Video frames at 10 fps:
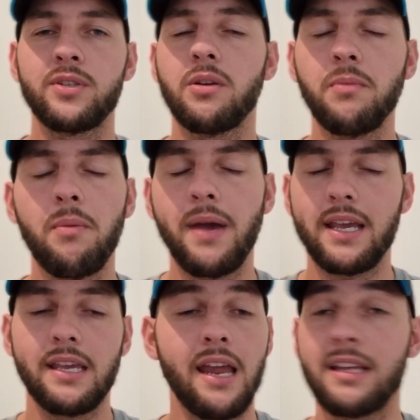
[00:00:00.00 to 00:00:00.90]
I'm not
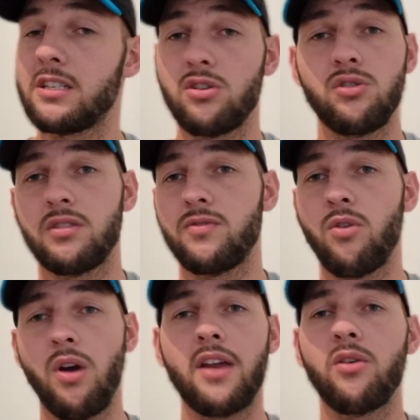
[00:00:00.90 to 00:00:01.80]
making any excuses
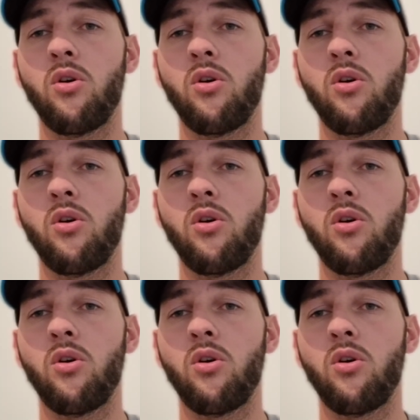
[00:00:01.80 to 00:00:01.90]
for at all.